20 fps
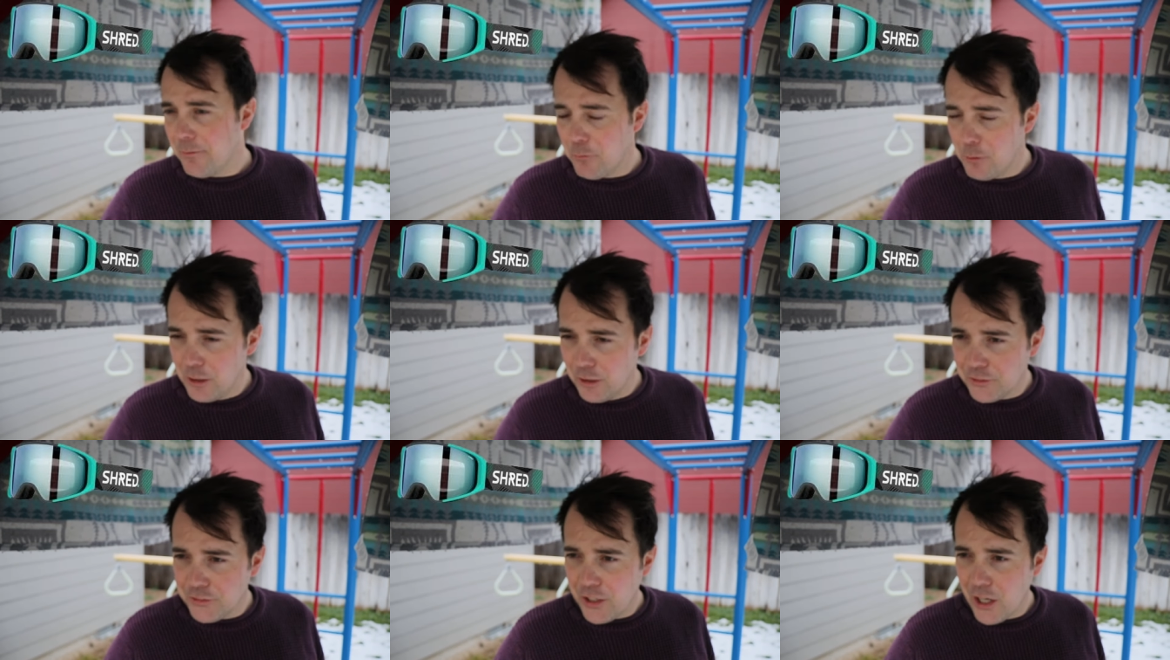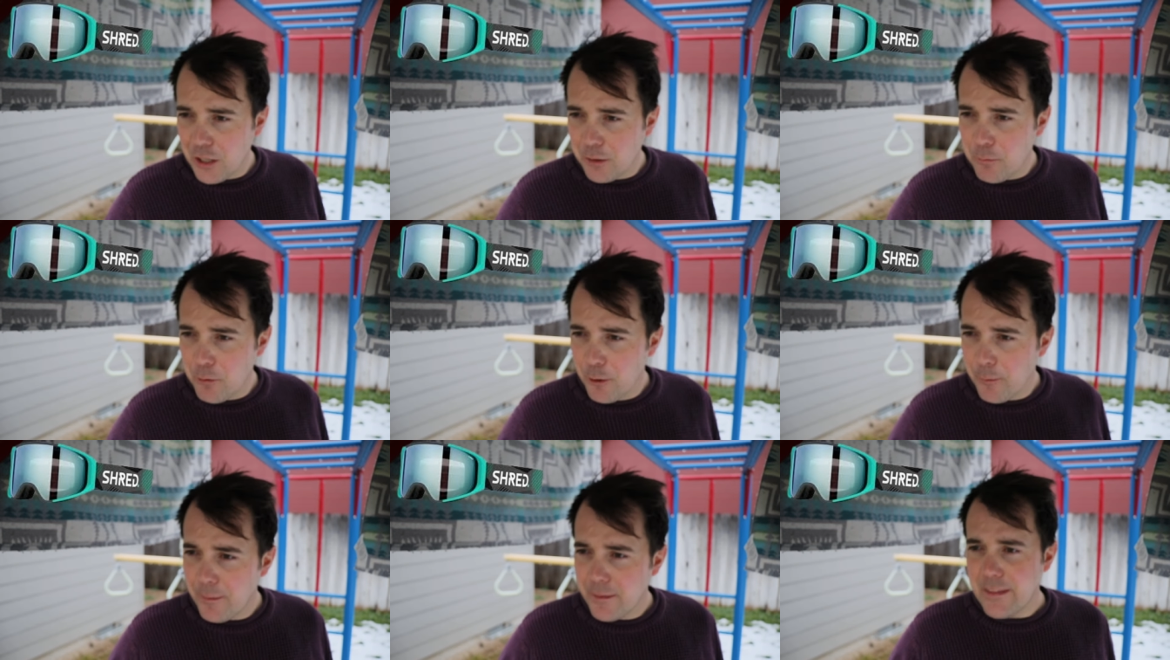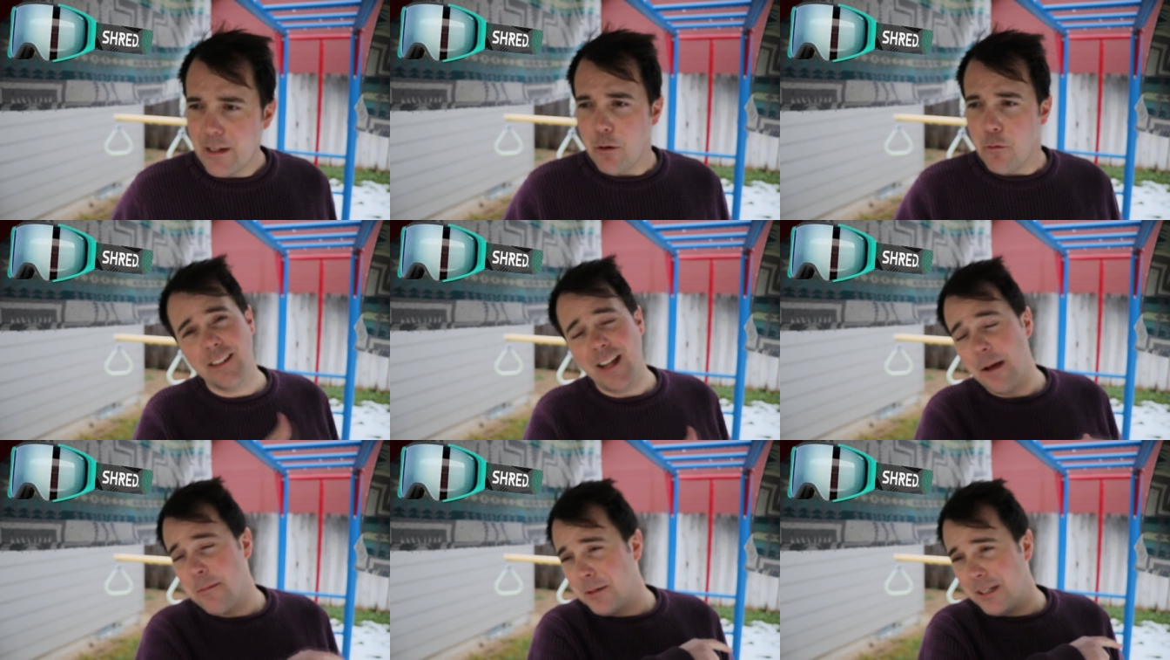We'll talk more about that.
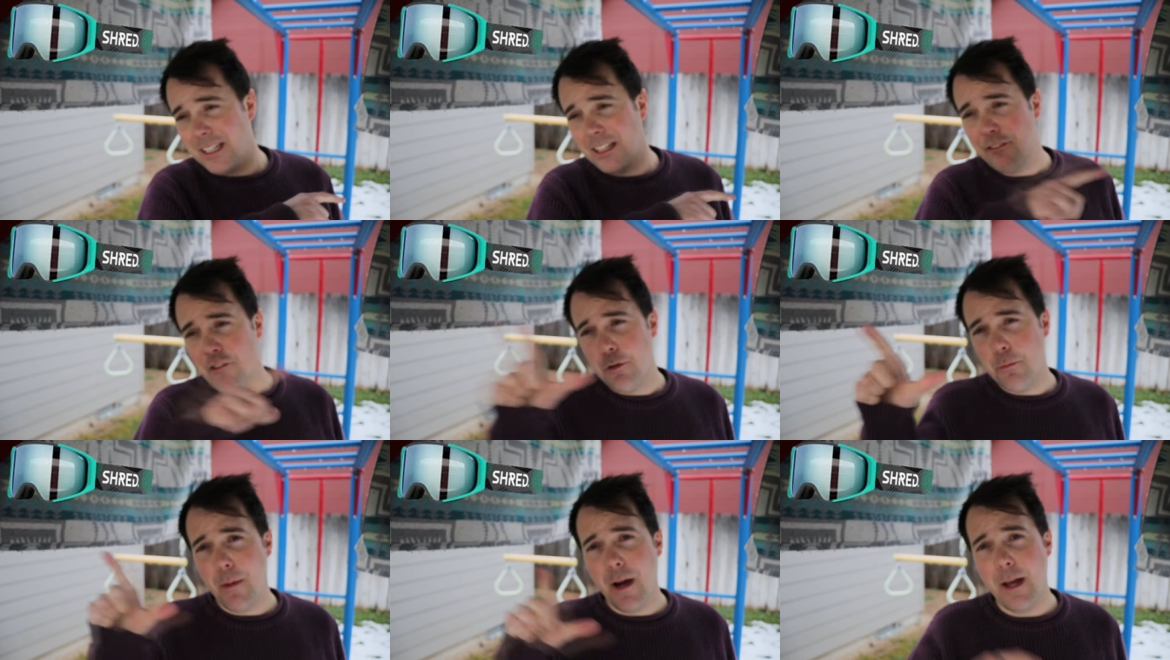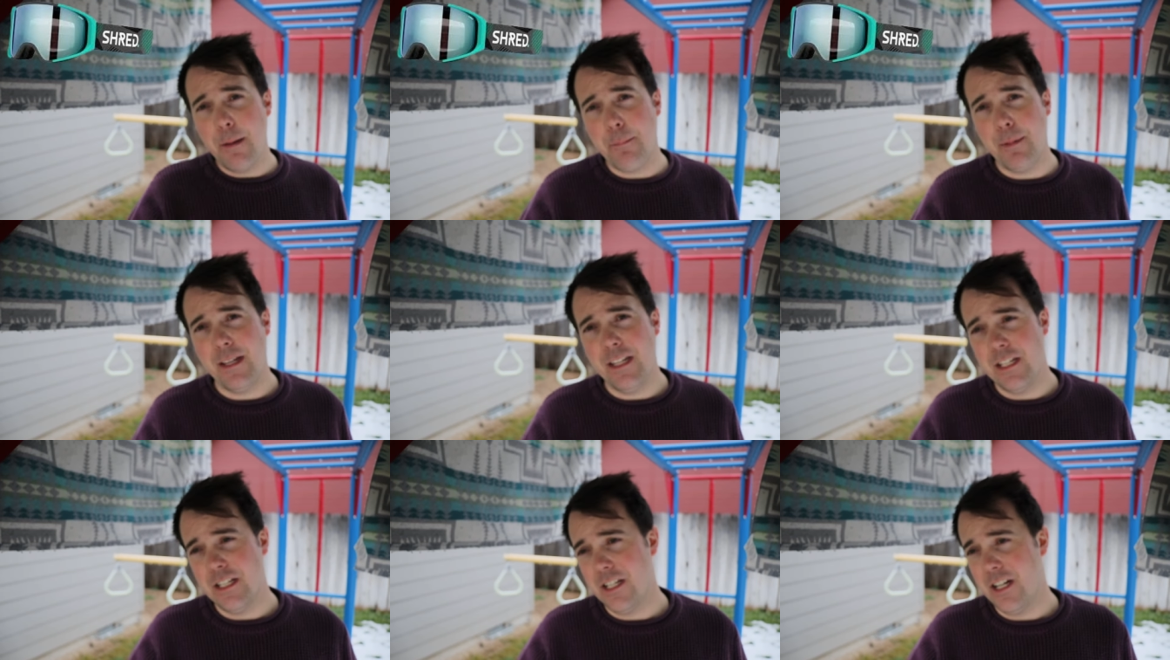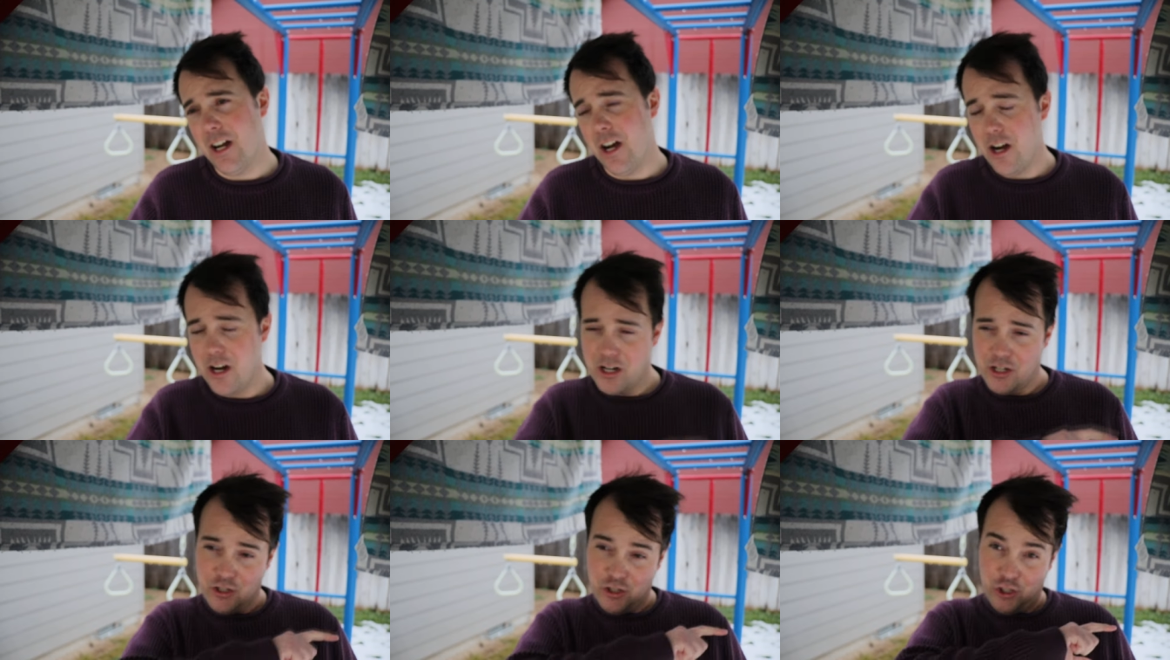I'm gonna give you my opinion
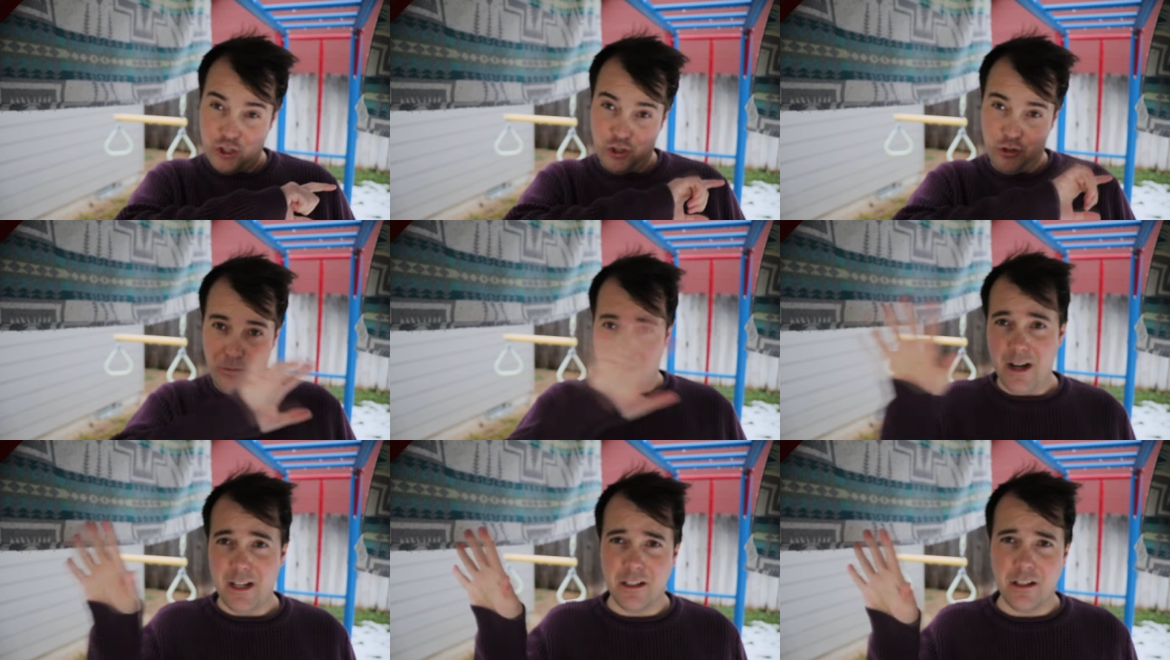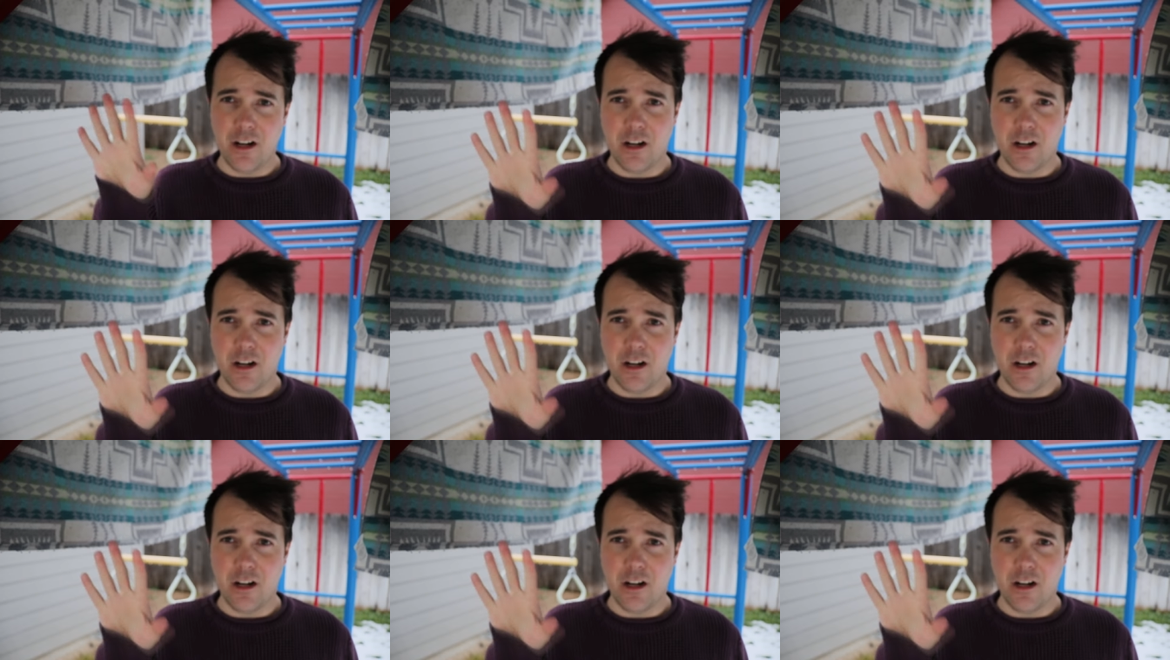on Shred